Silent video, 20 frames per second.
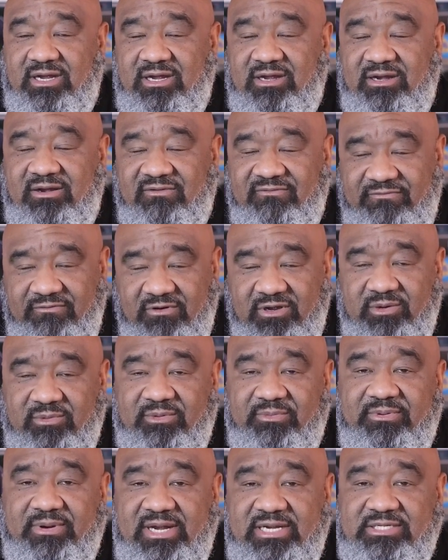an
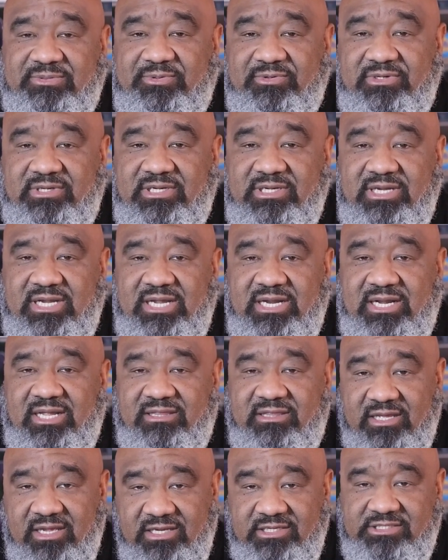affordable price point. And I
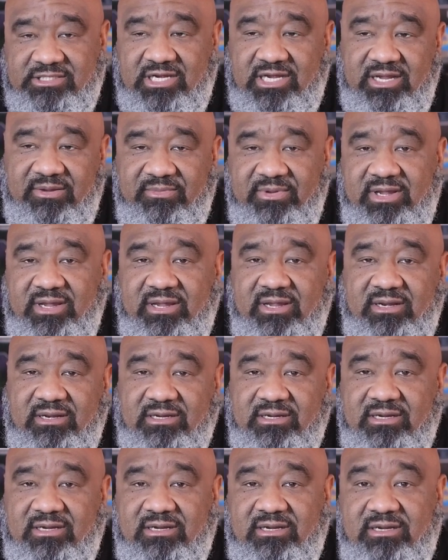think Giant Man
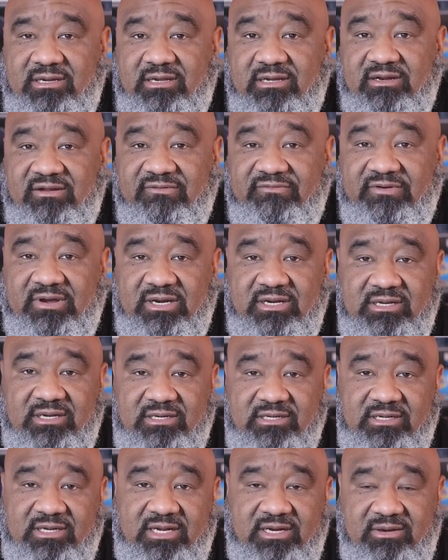could have fallen
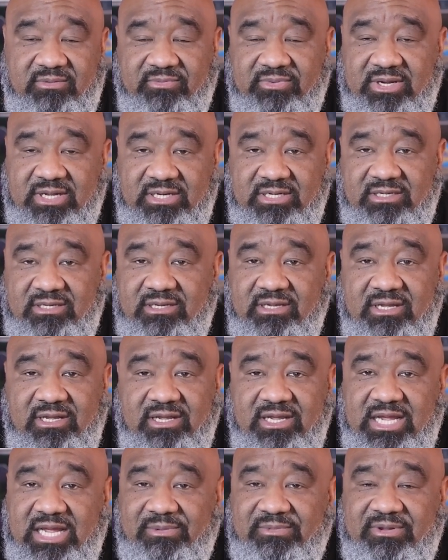under that umbrella
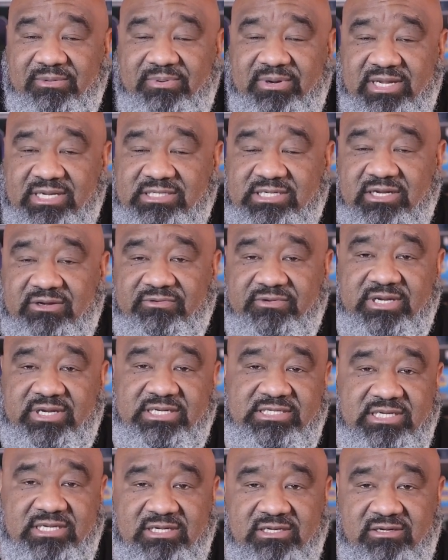and been placed at
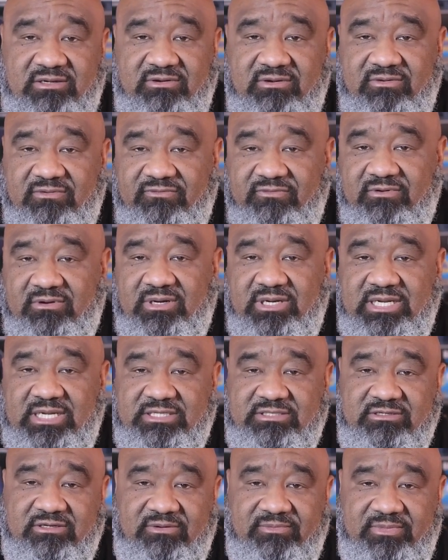retail for a
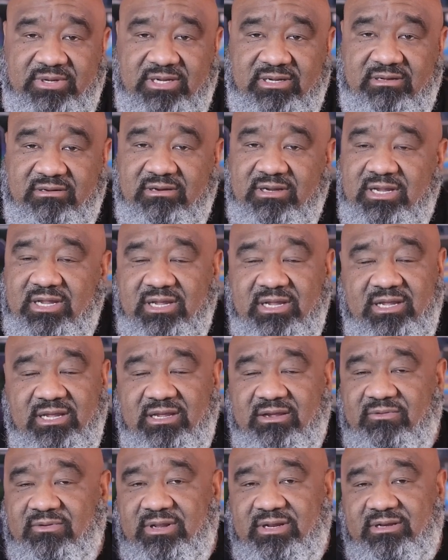lesser amount
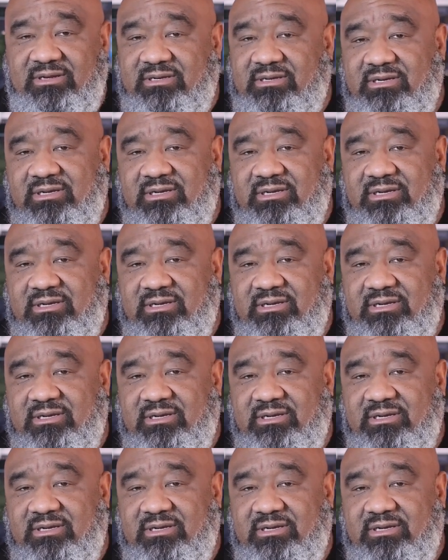with